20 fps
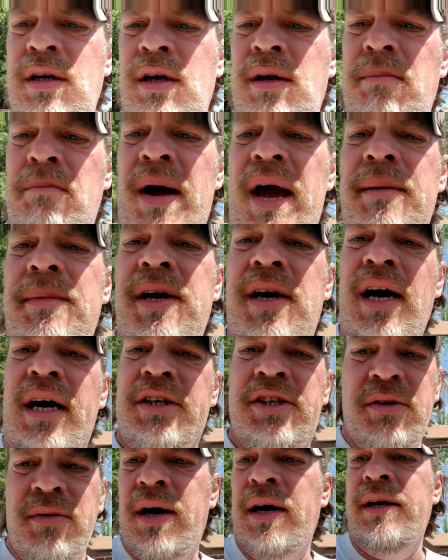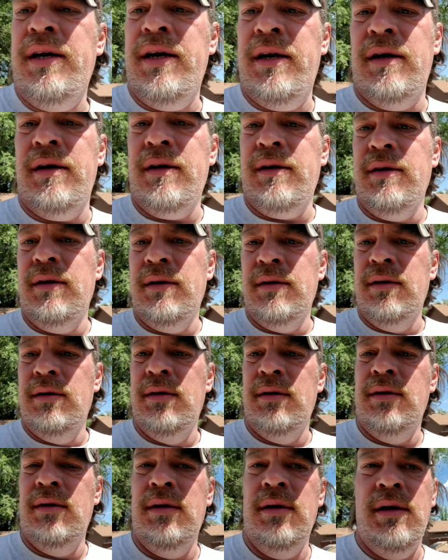maybe got your radiator.
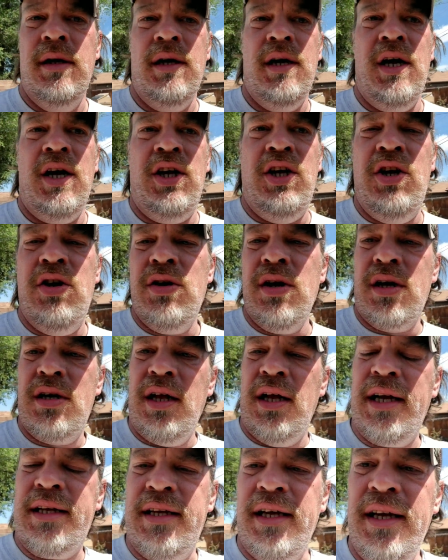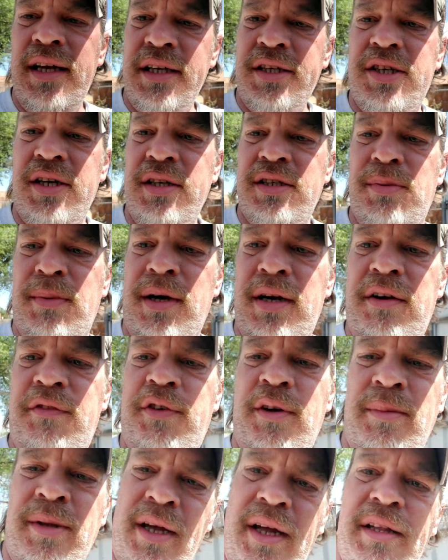You can collect the insurance money
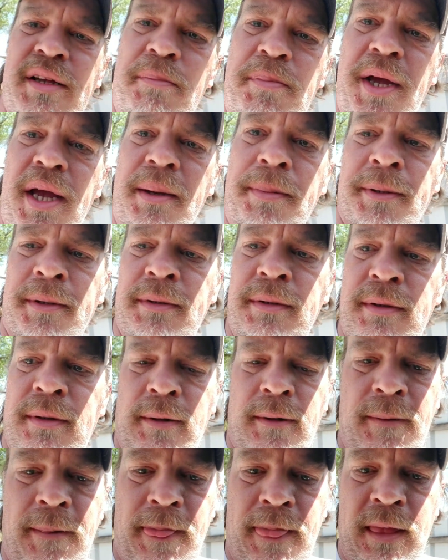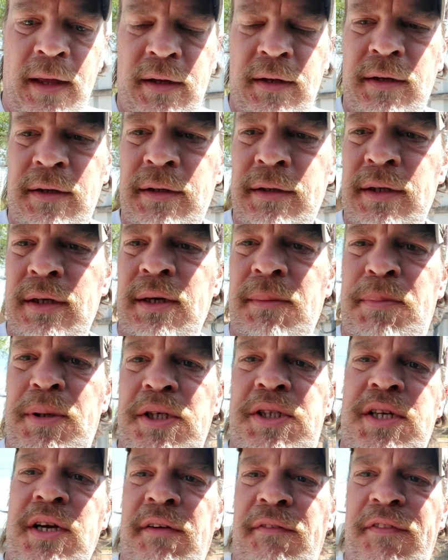from the other people,
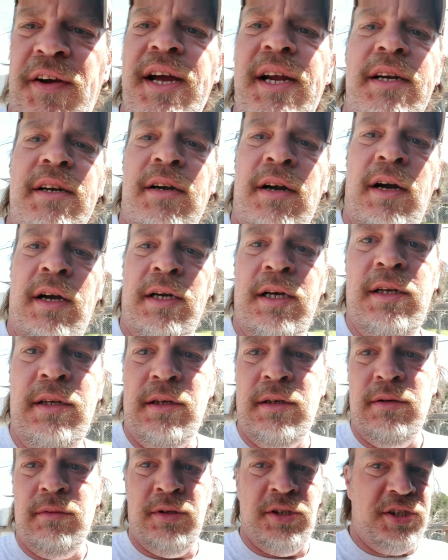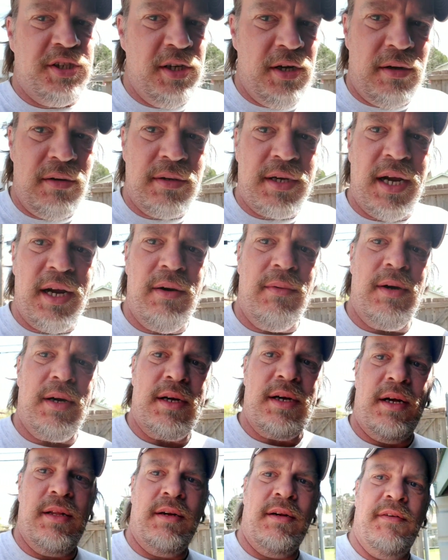put you a fender on it, which you don't care
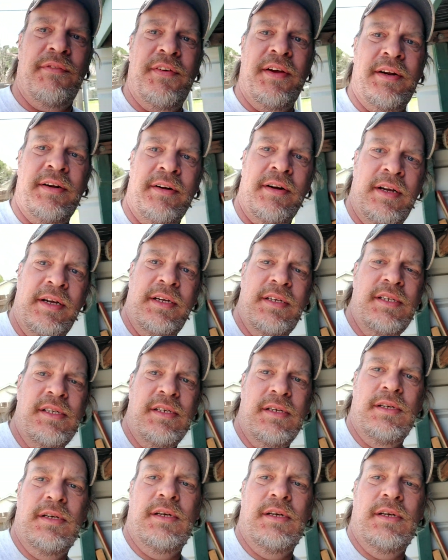what color the fender is.